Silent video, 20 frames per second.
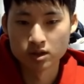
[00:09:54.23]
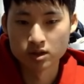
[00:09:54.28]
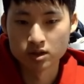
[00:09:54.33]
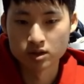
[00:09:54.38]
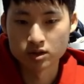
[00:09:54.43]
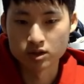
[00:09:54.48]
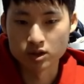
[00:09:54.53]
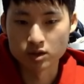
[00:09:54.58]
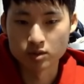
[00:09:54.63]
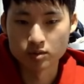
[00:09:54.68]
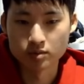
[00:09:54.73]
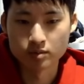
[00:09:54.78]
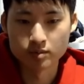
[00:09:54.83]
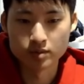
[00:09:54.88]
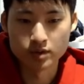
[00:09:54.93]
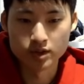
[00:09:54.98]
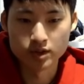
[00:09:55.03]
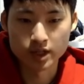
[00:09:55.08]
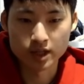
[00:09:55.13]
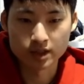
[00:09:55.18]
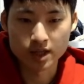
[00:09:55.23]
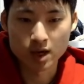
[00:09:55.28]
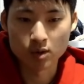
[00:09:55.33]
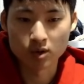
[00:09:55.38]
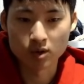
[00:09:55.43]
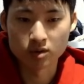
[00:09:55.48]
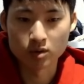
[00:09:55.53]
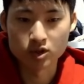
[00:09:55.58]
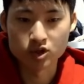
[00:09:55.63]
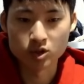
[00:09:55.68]
So take that
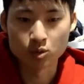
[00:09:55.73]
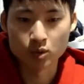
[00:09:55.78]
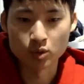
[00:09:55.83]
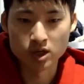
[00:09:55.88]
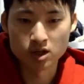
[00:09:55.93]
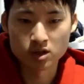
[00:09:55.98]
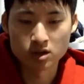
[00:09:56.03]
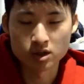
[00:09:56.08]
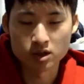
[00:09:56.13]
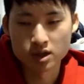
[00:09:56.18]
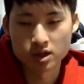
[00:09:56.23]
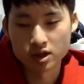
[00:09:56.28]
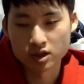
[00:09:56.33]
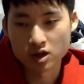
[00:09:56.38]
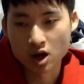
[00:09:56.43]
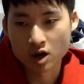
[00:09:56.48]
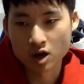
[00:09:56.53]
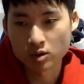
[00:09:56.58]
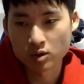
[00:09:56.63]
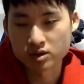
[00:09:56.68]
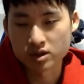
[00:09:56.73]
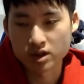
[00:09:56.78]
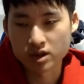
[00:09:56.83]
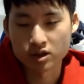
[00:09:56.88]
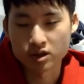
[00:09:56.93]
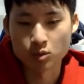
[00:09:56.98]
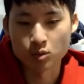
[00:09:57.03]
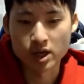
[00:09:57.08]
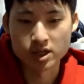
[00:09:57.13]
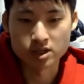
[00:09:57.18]
with what you will. Gargoyles,
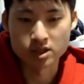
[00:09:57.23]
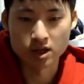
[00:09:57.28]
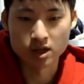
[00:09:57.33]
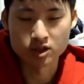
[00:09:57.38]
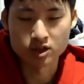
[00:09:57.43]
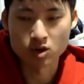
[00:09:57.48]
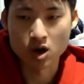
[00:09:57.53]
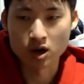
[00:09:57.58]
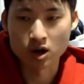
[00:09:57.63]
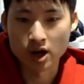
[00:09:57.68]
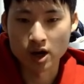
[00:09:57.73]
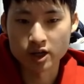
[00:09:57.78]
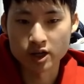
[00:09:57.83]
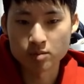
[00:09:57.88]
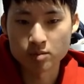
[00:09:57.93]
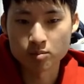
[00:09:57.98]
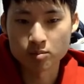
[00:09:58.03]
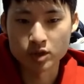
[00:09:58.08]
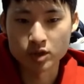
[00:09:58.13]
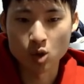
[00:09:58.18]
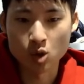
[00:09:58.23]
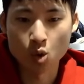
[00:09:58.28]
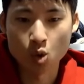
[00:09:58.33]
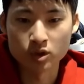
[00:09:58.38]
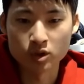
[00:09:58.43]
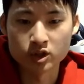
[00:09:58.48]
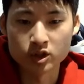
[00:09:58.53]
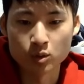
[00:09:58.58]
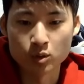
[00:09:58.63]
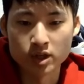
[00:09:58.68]
either way, is not a strong item. You
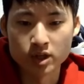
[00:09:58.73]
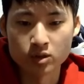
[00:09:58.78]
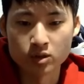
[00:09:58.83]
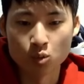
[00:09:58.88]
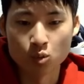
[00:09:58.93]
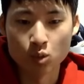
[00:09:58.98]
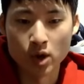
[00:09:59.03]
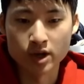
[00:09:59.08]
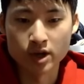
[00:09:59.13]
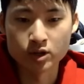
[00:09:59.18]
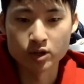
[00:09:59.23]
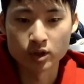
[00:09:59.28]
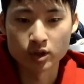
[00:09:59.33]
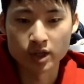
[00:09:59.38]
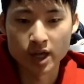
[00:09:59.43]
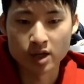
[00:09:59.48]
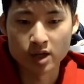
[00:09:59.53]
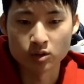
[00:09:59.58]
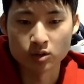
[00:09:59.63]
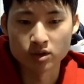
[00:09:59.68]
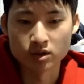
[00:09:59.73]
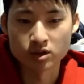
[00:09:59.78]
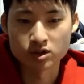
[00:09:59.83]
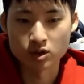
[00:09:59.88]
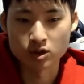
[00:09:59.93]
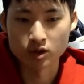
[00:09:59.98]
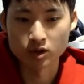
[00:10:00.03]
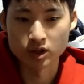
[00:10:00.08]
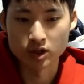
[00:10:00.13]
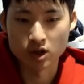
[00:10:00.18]
only do it when you can do this
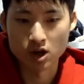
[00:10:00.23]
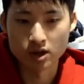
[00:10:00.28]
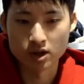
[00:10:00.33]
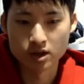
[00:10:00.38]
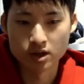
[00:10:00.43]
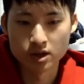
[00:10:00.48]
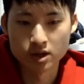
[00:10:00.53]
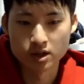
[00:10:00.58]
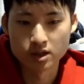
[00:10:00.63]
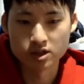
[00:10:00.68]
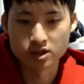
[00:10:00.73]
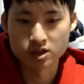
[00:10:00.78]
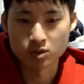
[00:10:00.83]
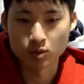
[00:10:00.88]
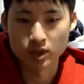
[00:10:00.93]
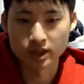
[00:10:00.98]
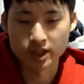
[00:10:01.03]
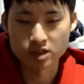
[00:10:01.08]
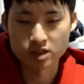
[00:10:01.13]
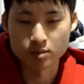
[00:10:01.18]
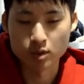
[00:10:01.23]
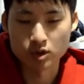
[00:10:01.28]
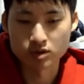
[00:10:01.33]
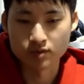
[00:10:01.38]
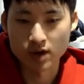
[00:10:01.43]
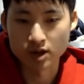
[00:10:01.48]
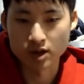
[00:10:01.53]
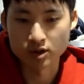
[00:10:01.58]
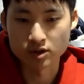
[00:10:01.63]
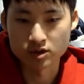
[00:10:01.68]
early on. This is when it gets most value.